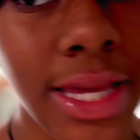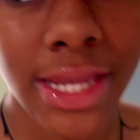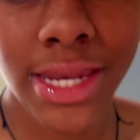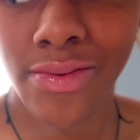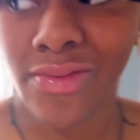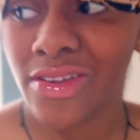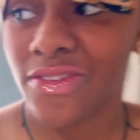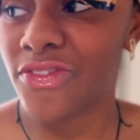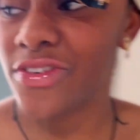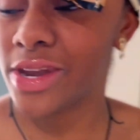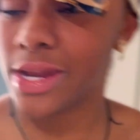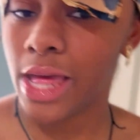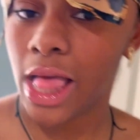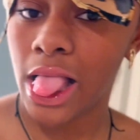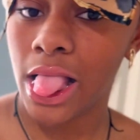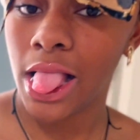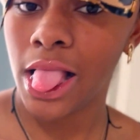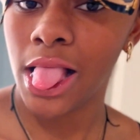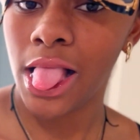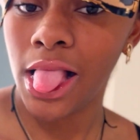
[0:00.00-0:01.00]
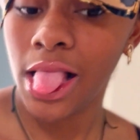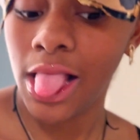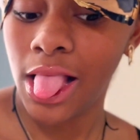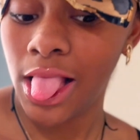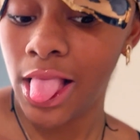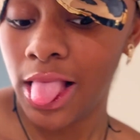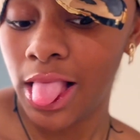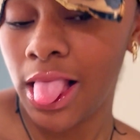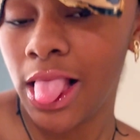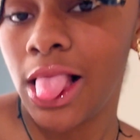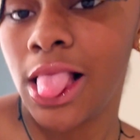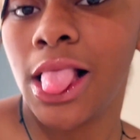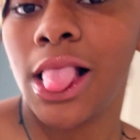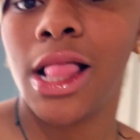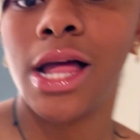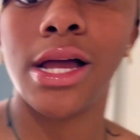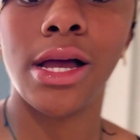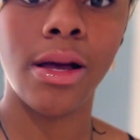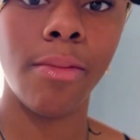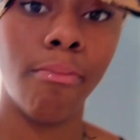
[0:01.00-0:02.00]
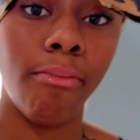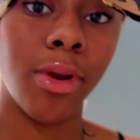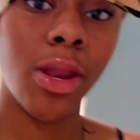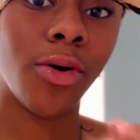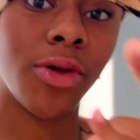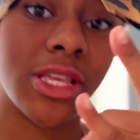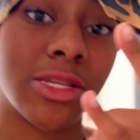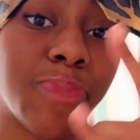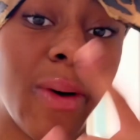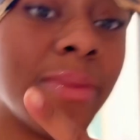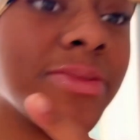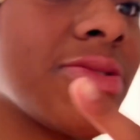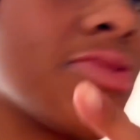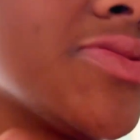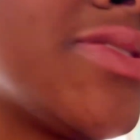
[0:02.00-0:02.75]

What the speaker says: and we finna blow this popsicle